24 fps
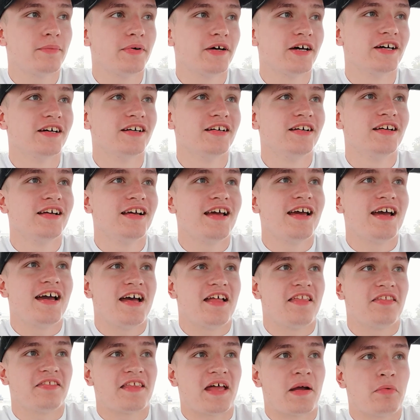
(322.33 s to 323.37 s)
But
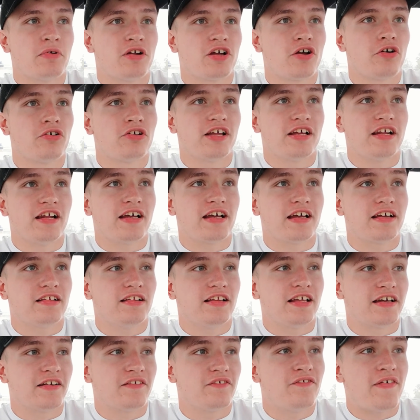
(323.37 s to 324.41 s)
then when I go like like,
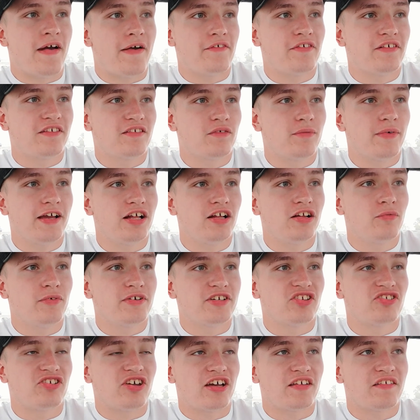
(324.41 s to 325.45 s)
like a Ferris wheel,
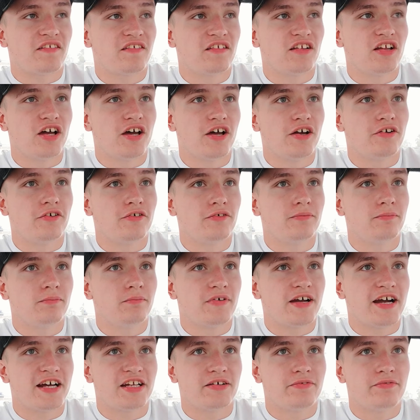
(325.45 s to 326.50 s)
which is like a slow
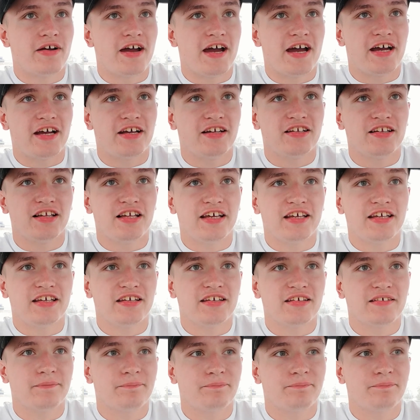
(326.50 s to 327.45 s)
kind of ride, like